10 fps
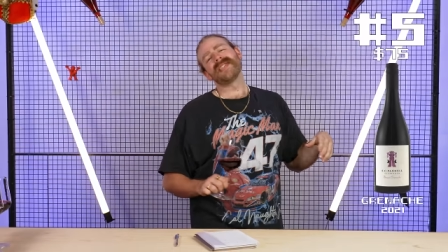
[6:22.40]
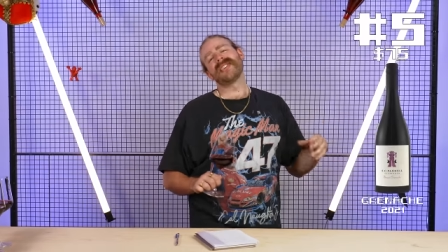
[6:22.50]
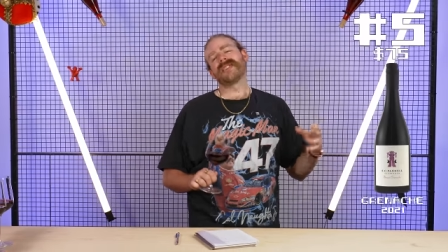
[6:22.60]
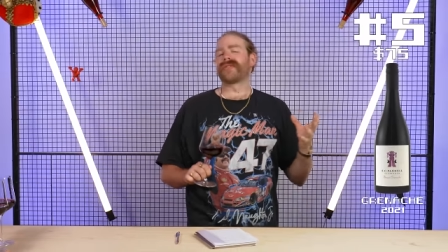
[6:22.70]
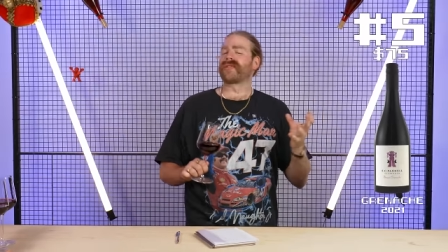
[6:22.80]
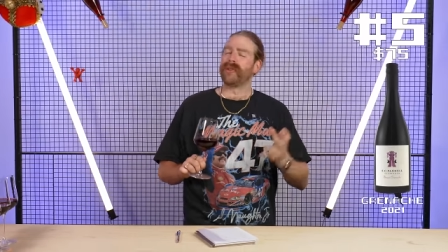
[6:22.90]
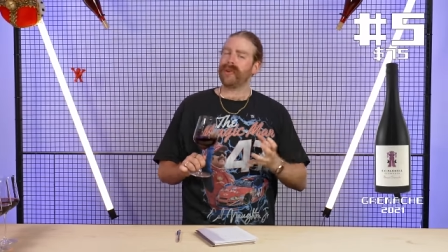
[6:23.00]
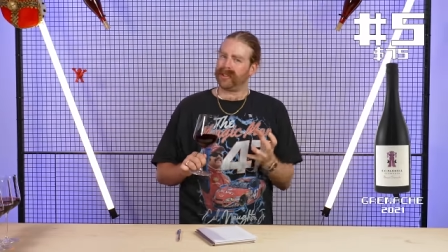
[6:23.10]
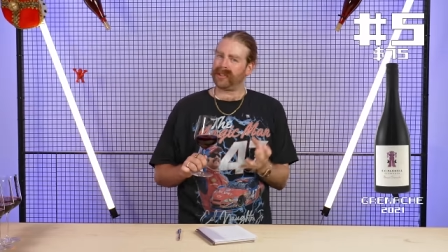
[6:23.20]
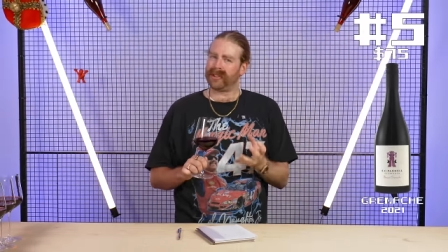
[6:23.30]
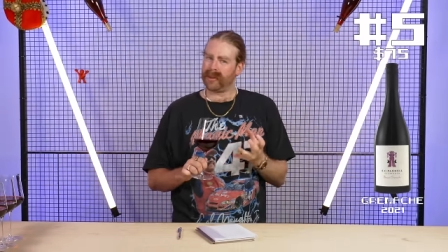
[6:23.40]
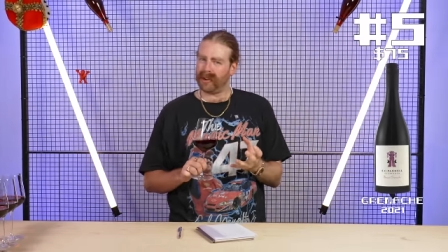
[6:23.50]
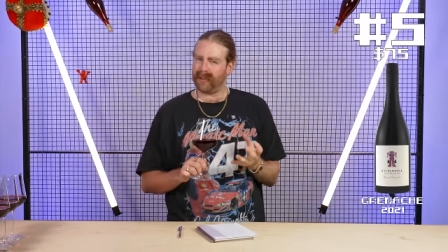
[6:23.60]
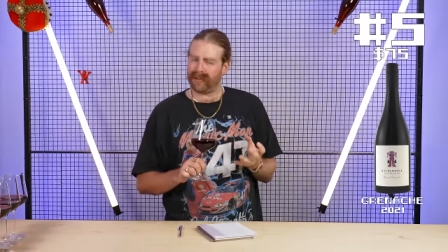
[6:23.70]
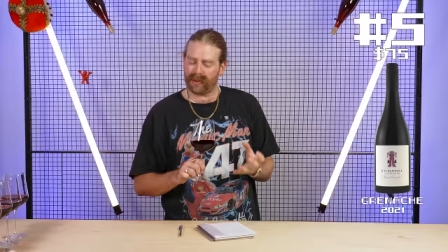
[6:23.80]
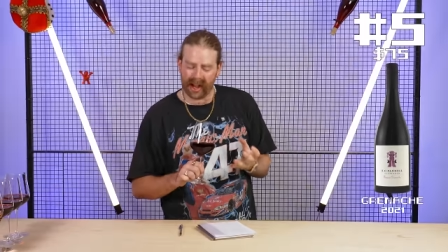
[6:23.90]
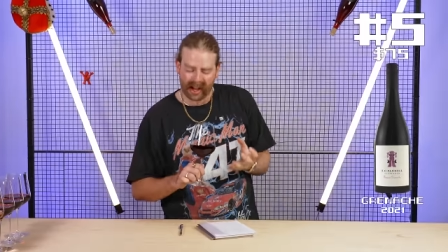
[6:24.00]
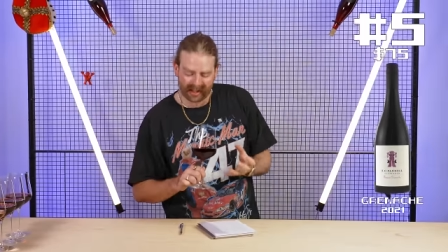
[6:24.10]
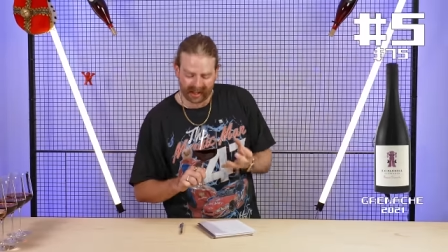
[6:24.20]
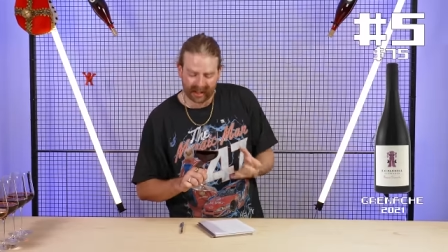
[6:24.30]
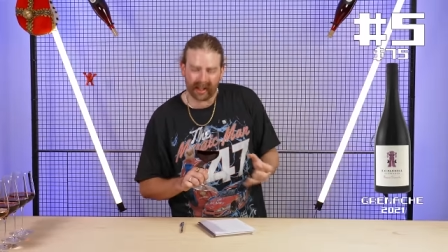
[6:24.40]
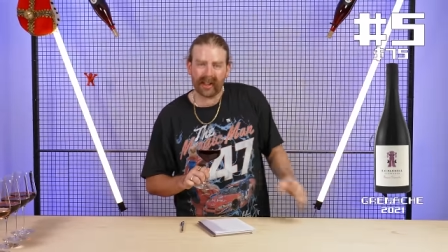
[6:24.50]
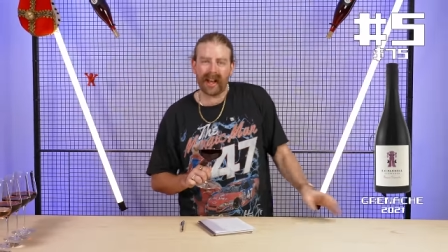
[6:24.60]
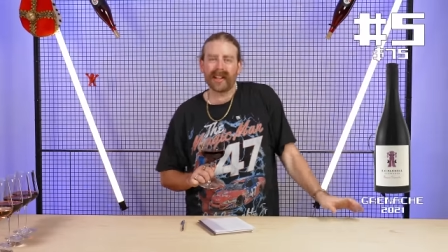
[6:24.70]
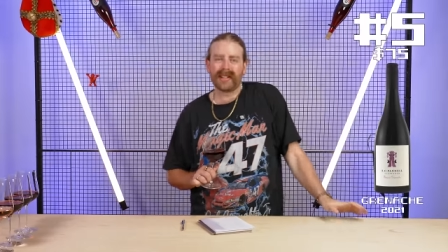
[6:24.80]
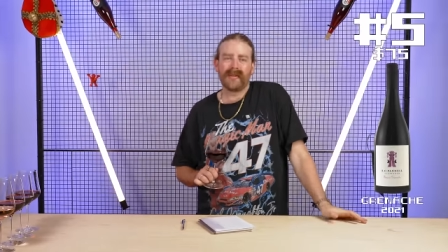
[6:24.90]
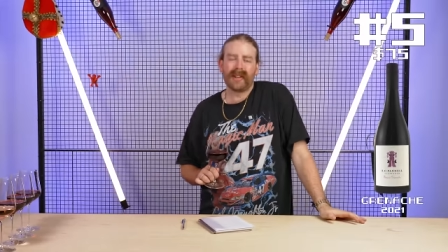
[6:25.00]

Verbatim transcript: a chartreuse sort of red than the last